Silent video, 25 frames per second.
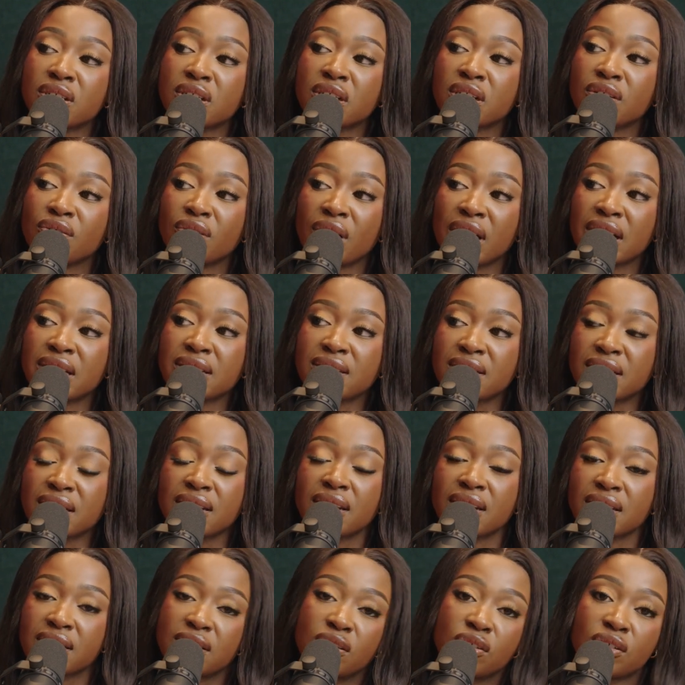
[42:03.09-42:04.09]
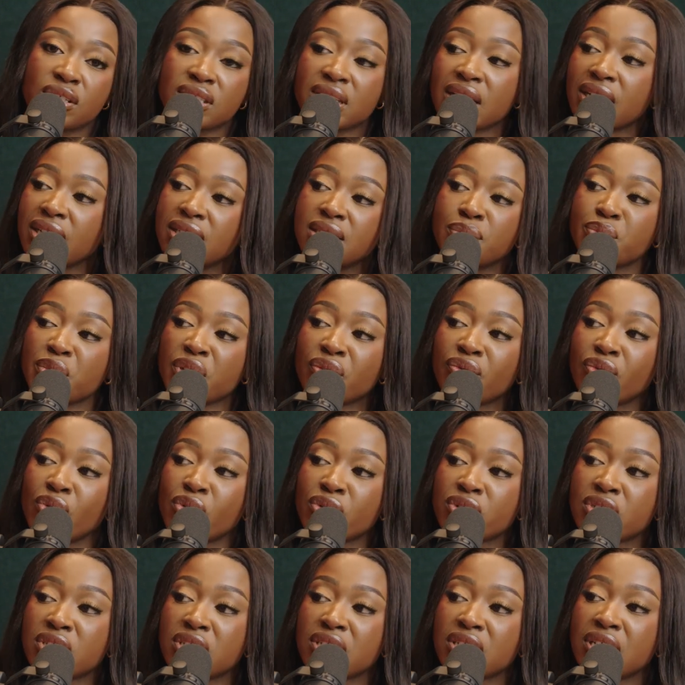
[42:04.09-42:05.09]
Right, so it looks like it's being
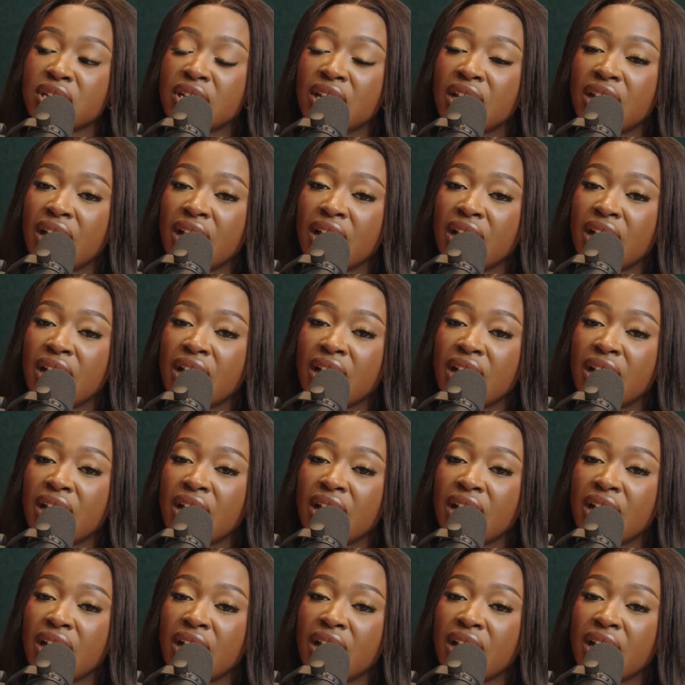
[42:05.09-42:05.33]
forced,